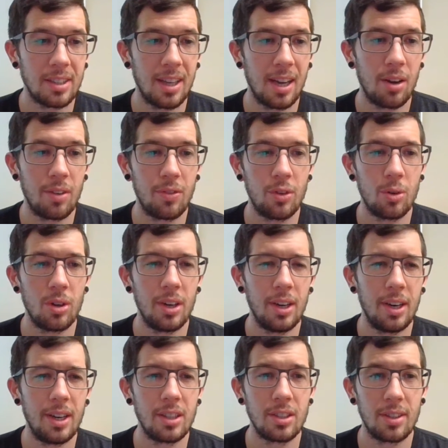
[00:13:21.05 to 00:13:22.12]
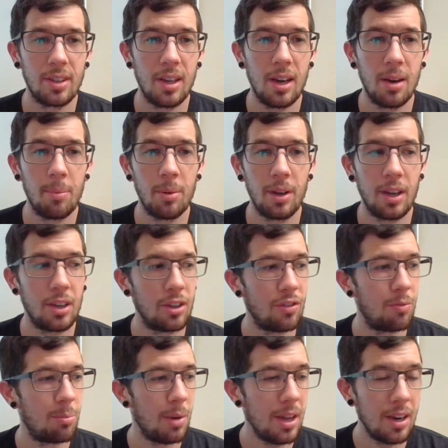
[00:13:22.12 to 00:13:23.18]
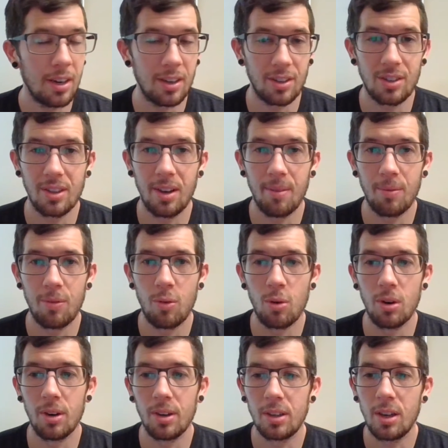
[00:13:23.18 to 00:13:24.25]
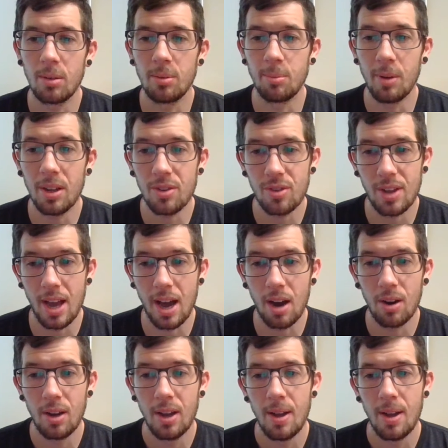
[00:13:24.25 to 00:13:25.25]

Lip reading: Now, if you're in a slump, and you've been in a slump for a couple months now,